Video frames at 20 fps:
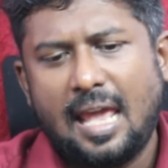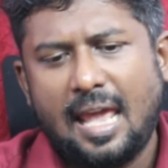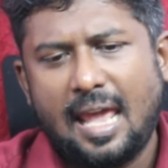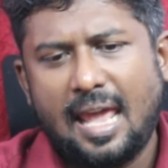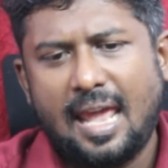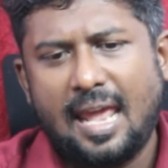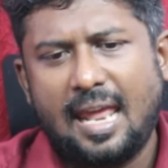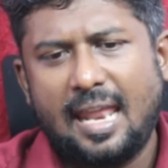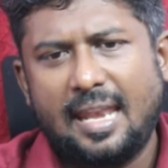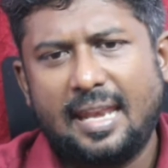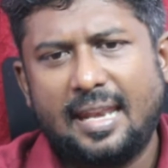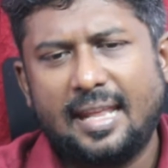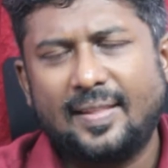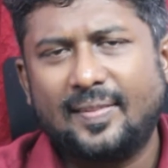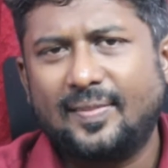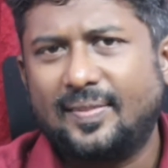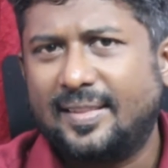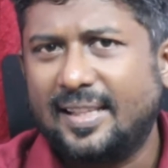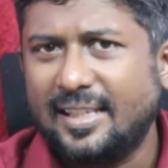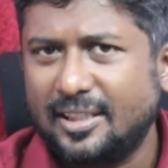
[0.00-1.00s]

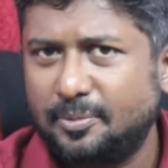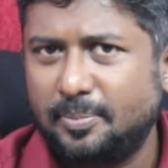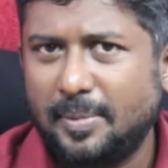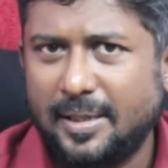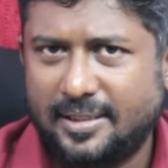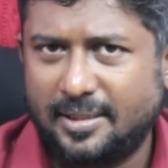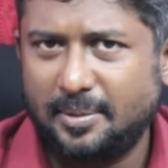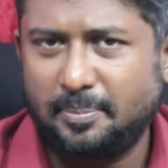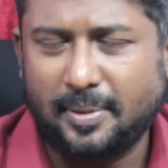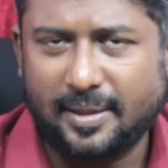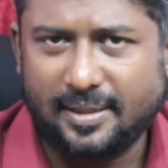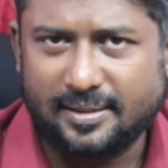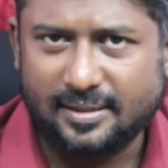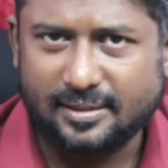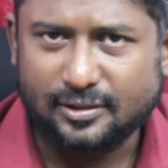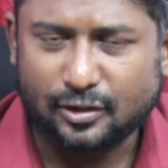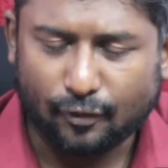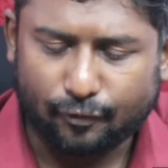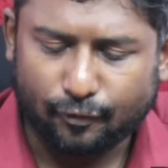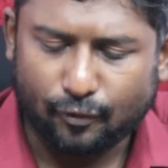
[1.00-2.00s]
And this mercy
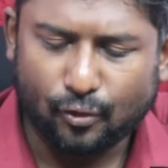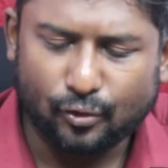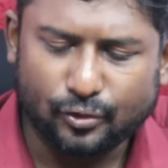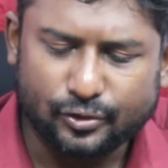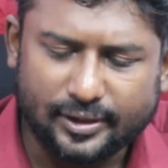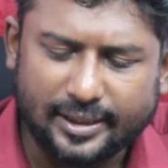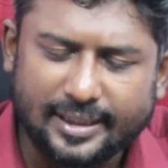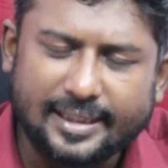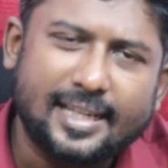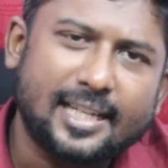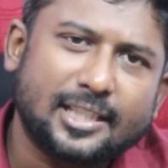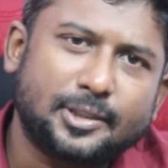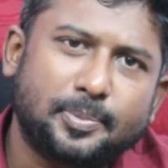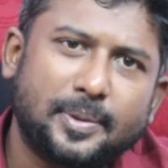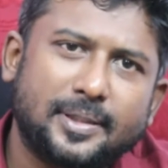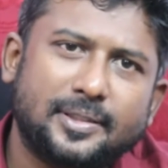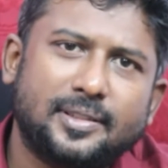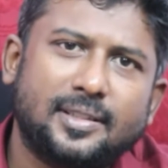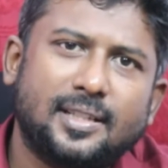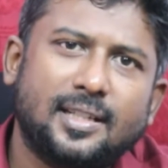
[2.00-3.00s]
petitions, of course, India's
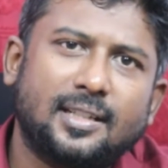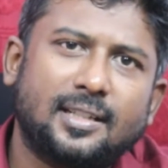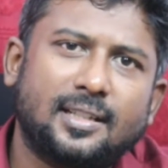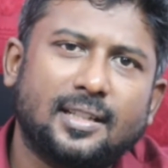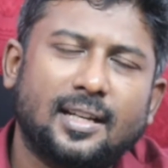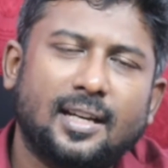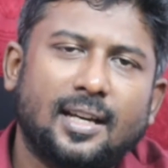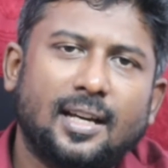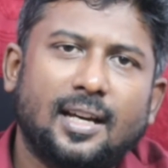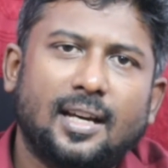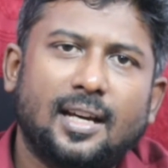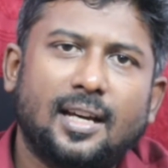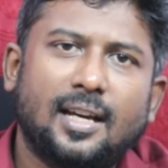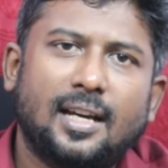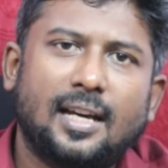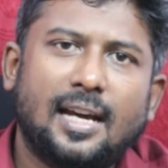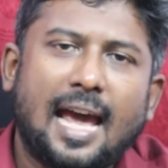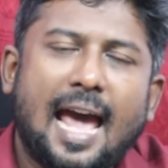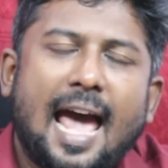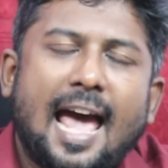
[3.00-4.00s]
president
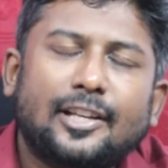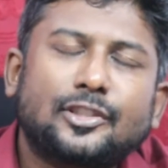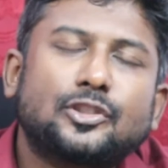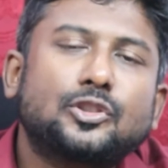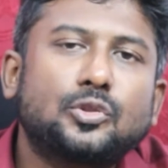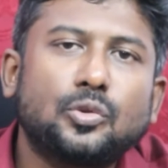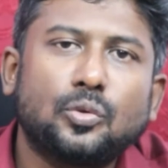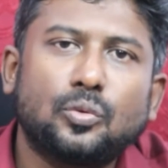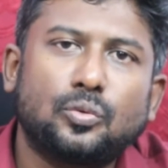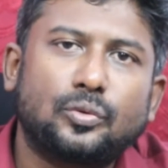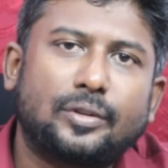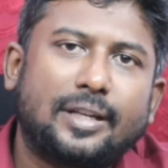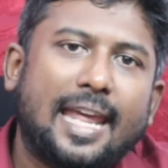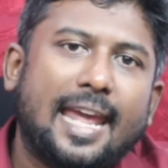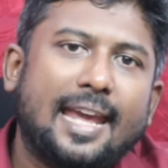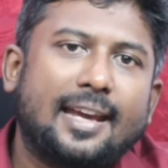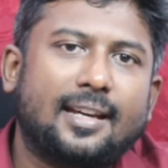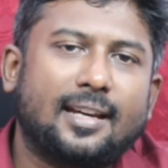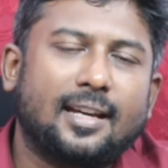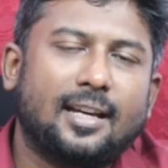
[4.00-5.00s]
has to
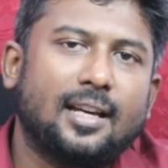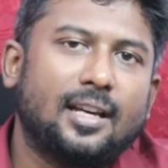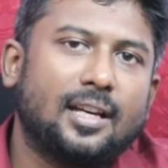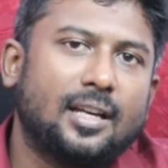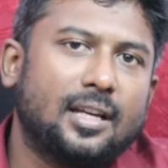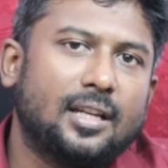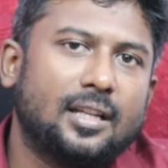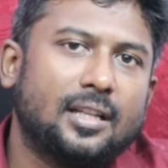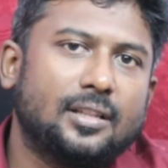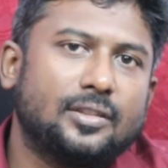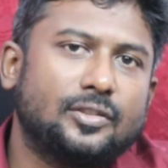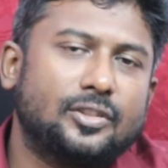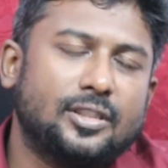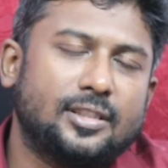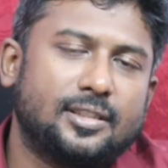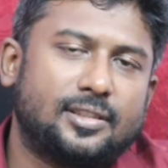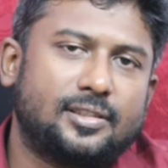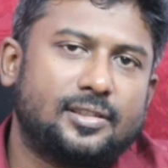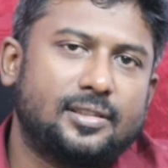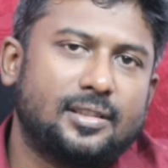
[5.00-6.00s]
take
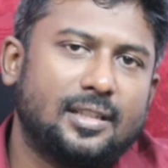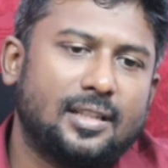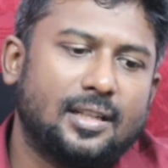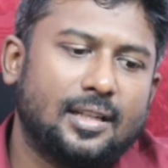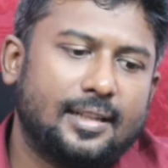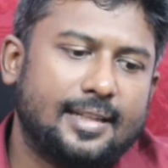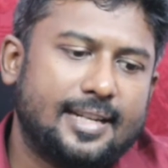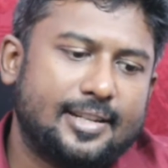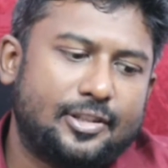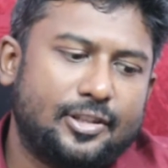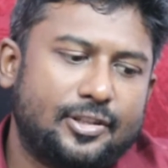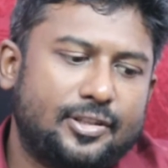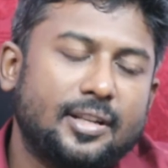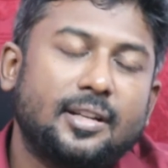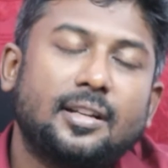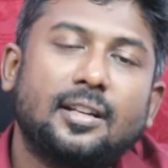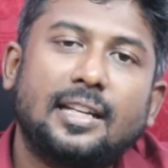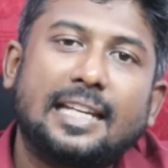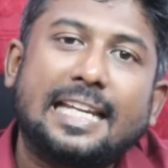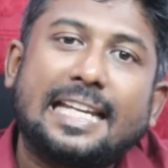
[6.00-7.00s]
this
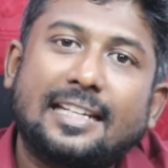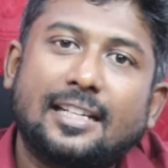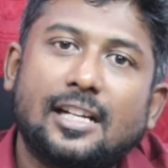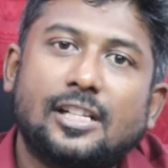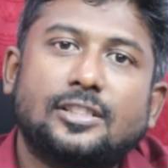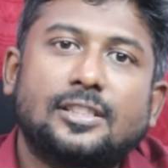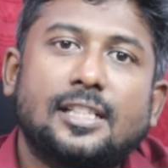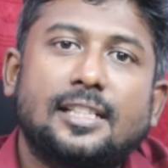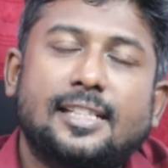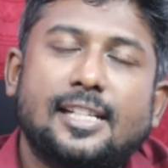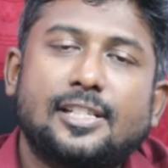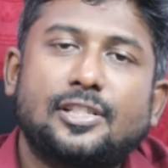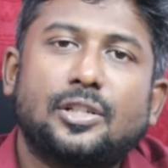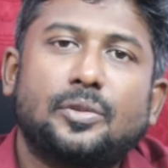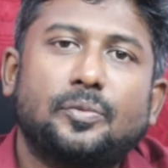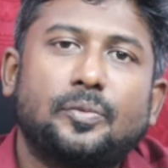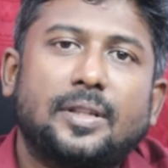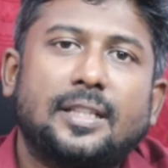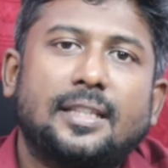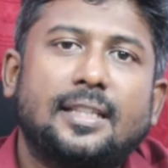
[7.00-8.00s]
decision in
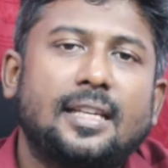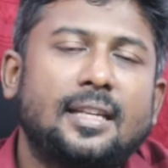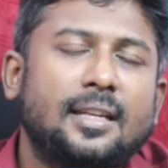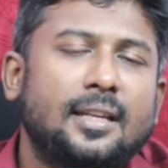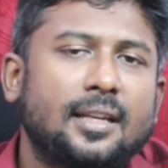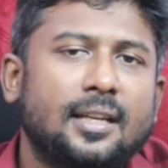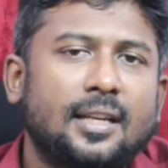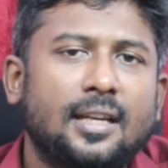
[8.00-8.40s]
consultation with the